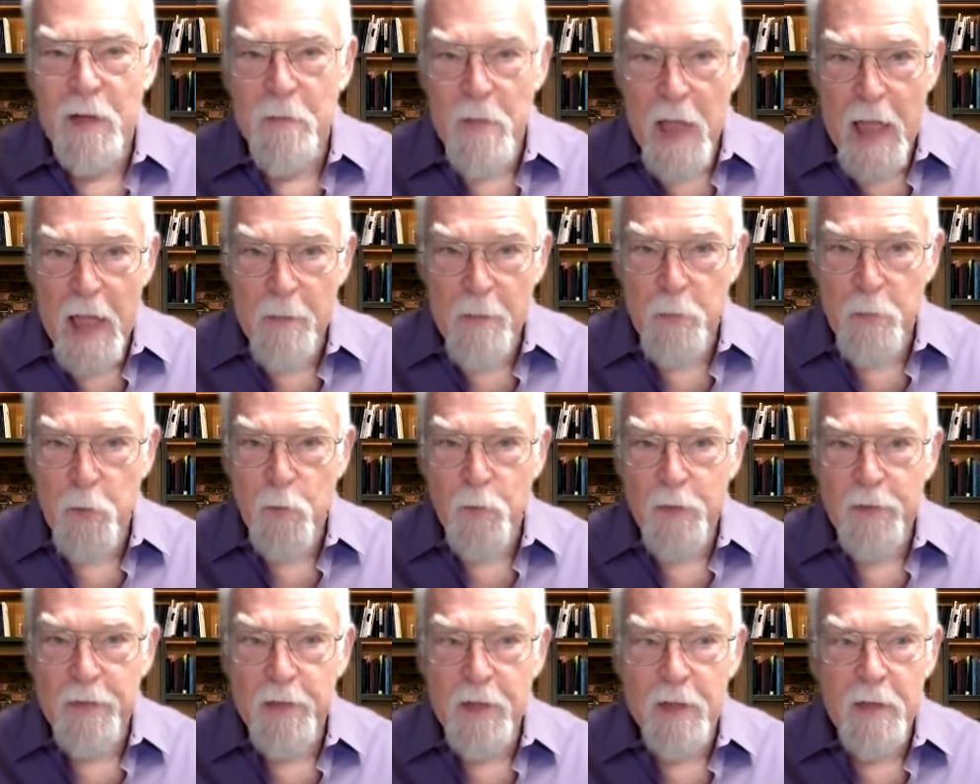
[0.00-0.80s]
I'm
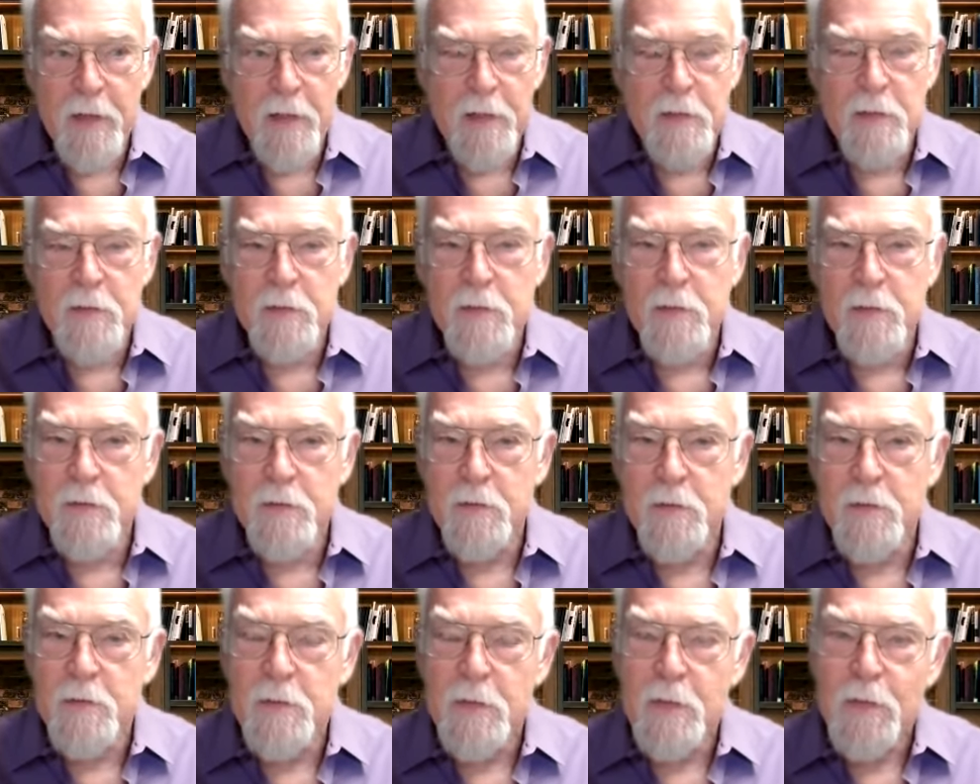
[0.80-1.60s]
happy with that. I
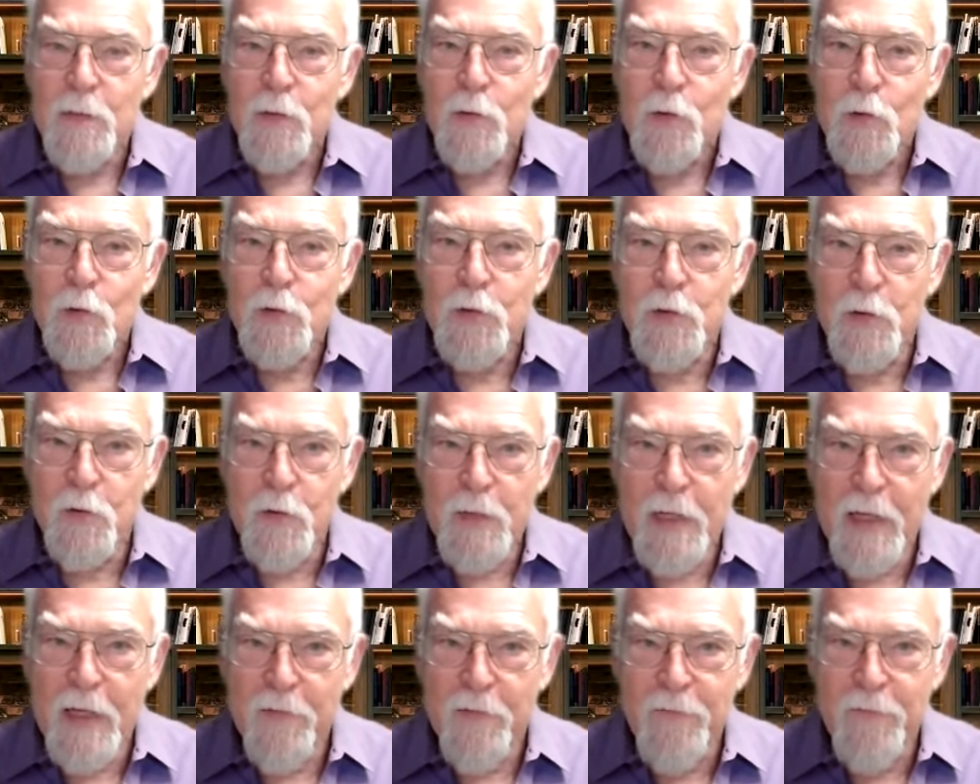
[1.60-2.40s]
just
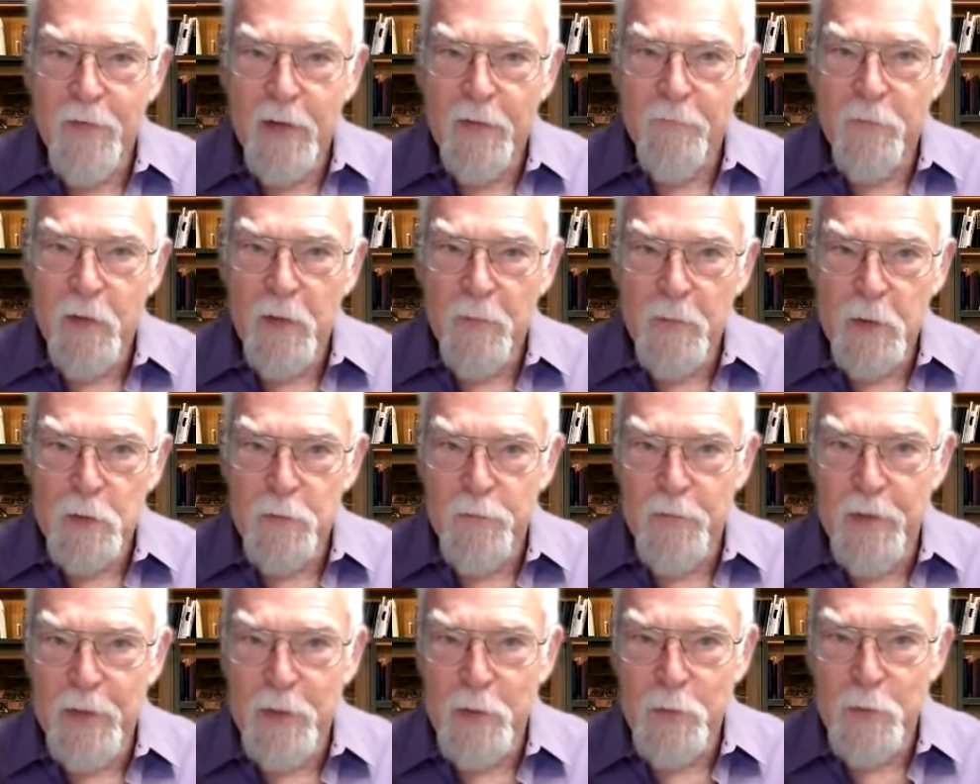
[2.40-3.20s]
still can't find very
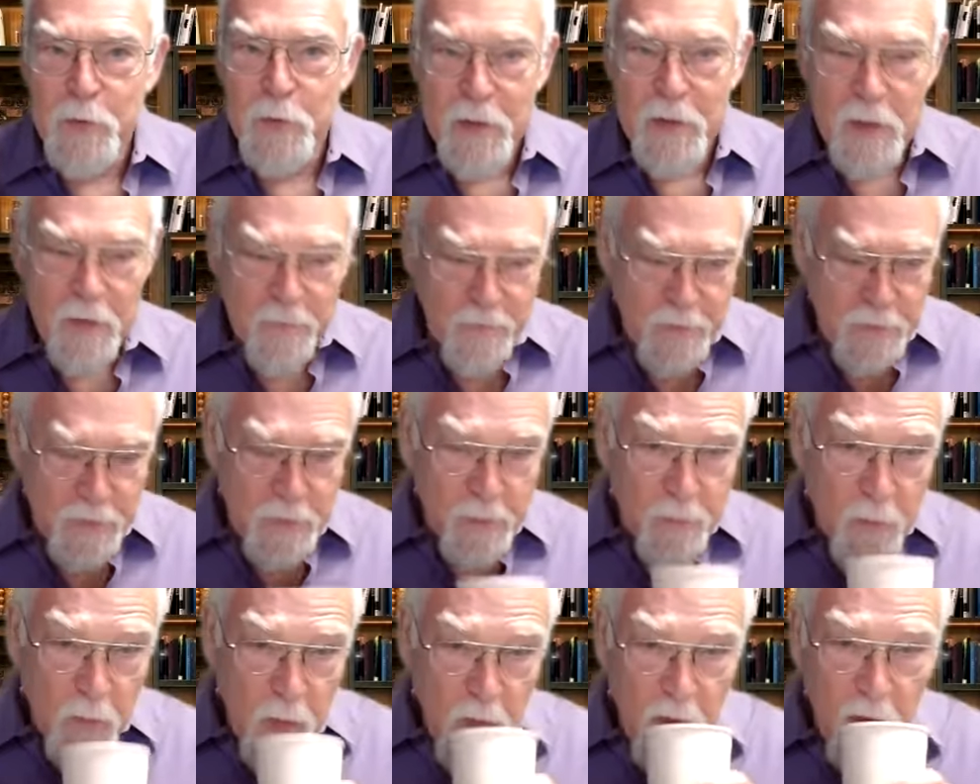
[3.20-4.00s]
much value in
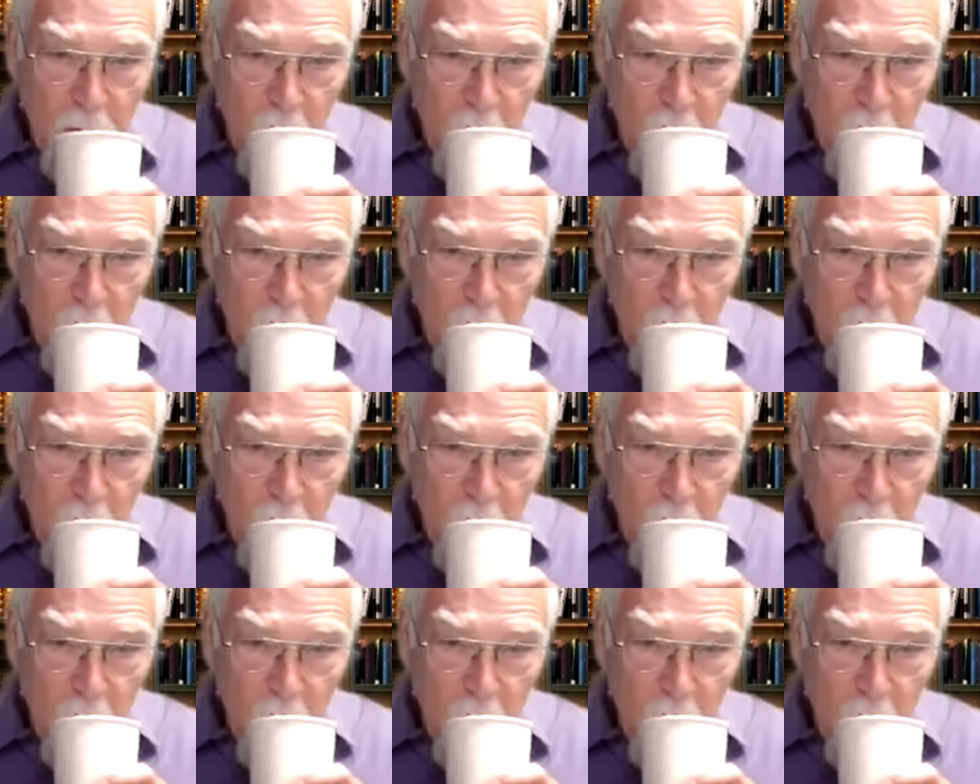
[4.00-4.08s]
television.